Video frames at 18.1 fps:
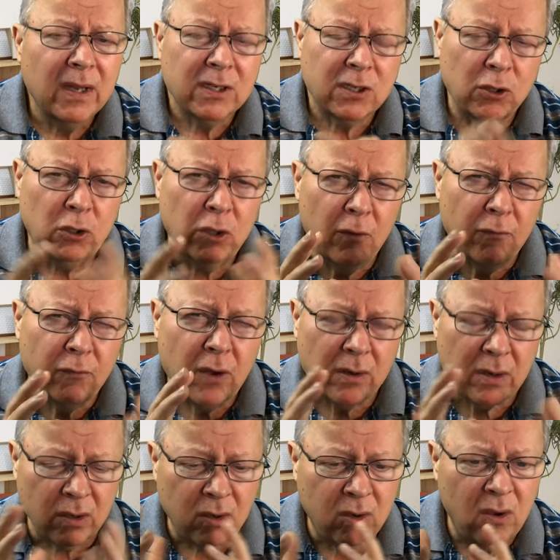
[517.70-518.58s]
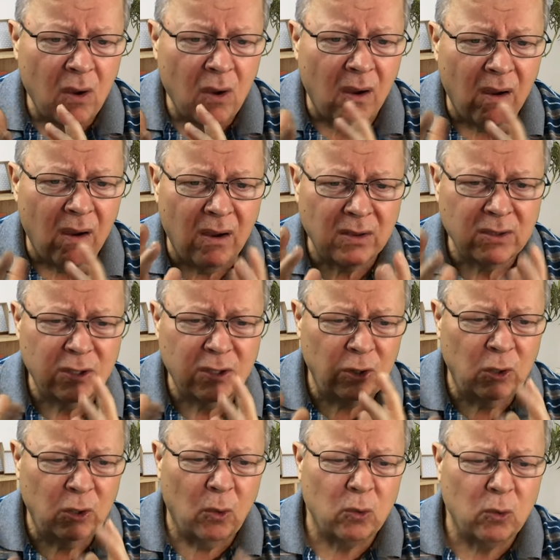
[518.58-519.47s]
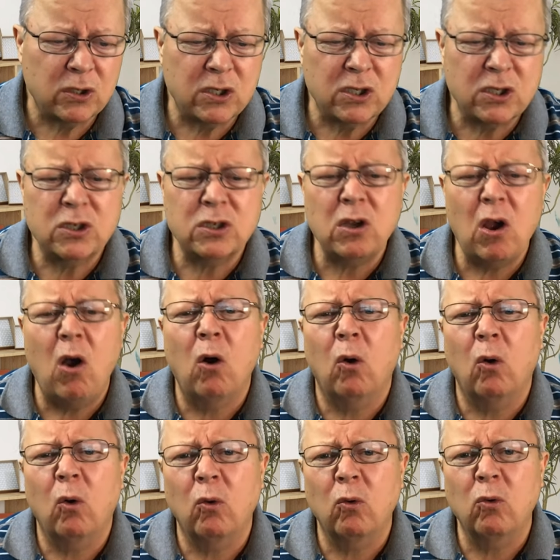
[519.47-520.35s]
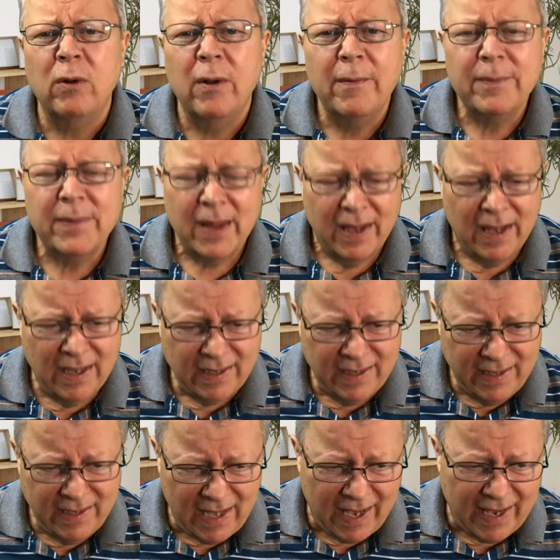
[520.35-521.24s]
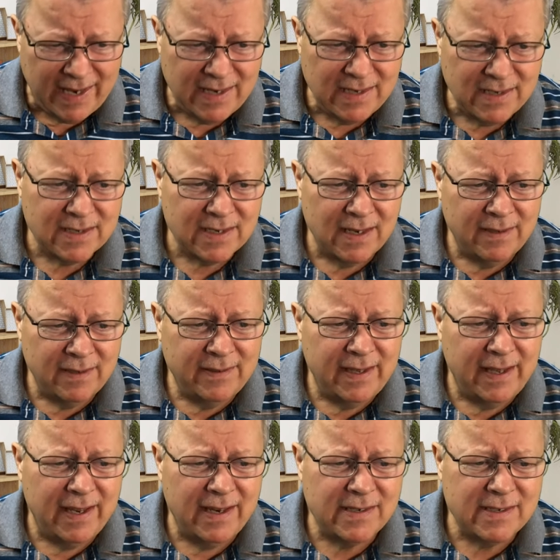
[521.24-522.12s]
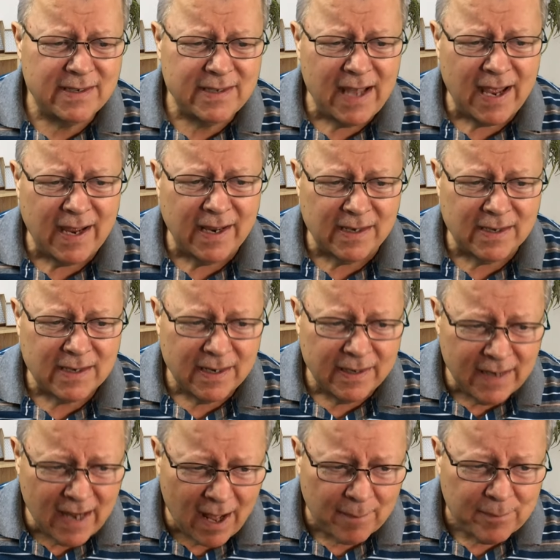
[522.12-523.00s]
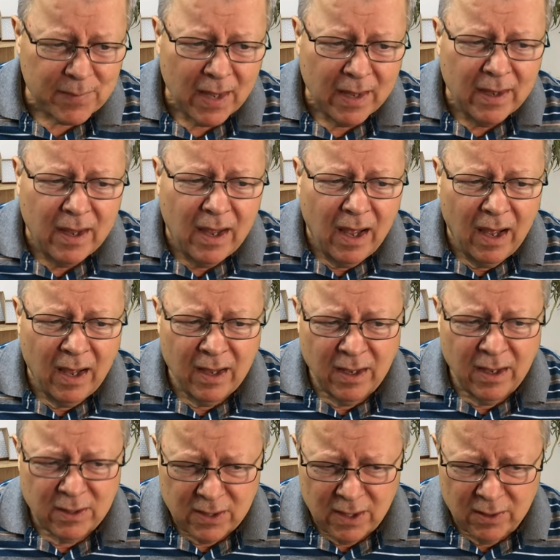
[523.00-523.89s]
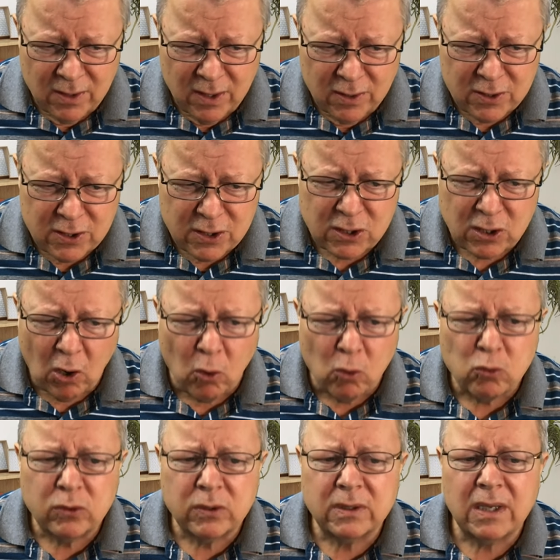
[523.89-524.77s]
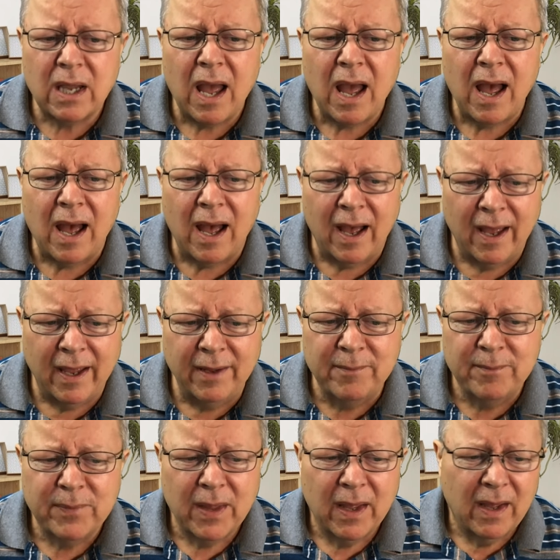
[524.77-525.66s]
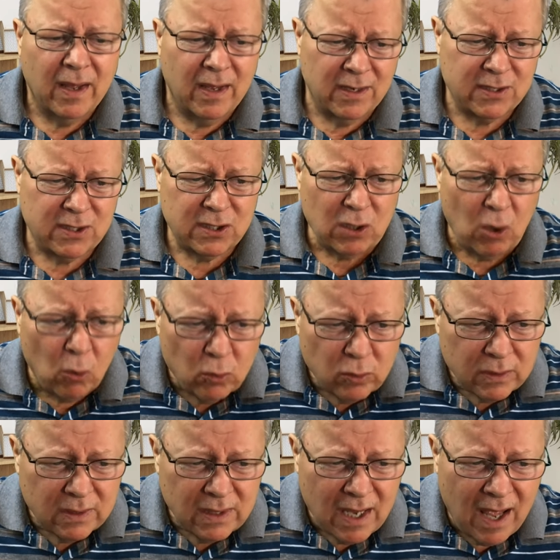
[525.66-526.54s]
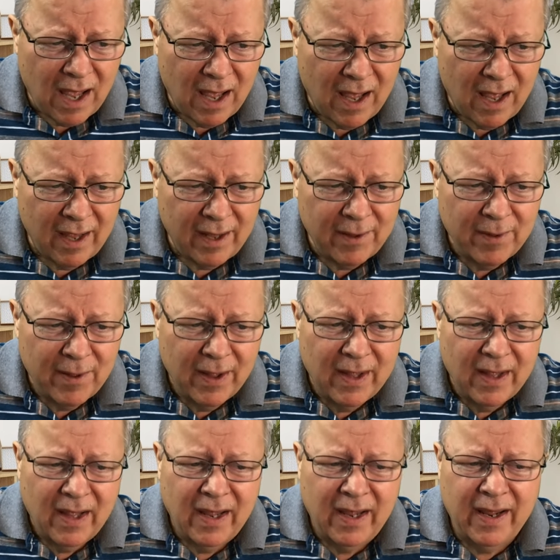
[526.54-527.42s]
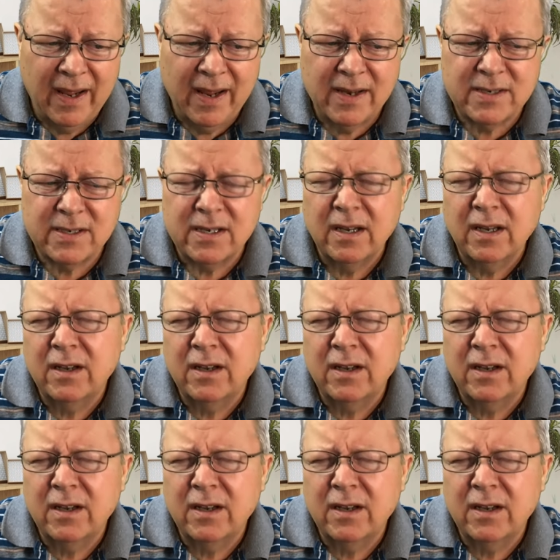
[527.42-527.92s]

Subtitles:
So you've got to guard your soul against these things. Now, a soul tie is